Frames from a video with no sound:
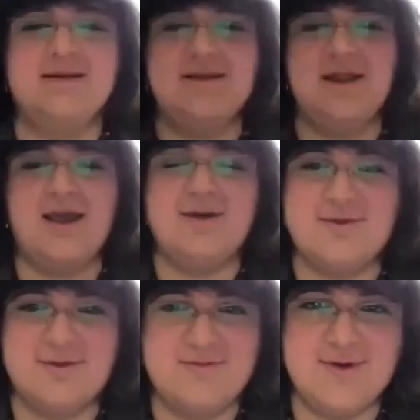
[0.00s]
the
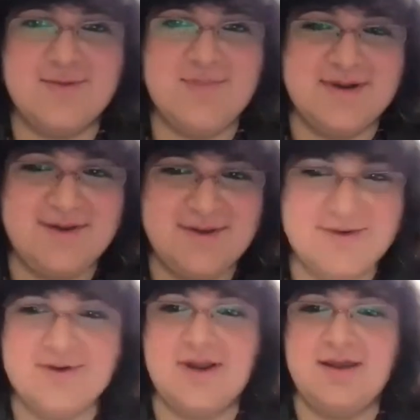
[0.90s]
delegation of the European
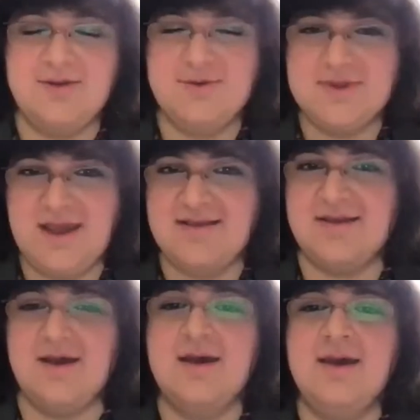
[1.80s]
Union, and
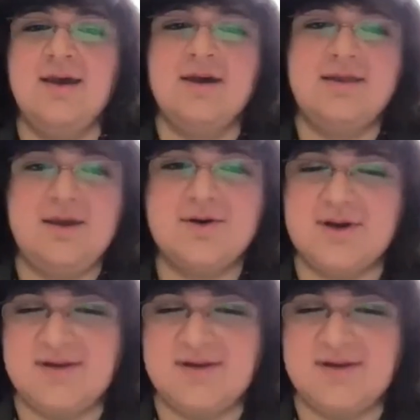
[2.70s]
UNDESA, the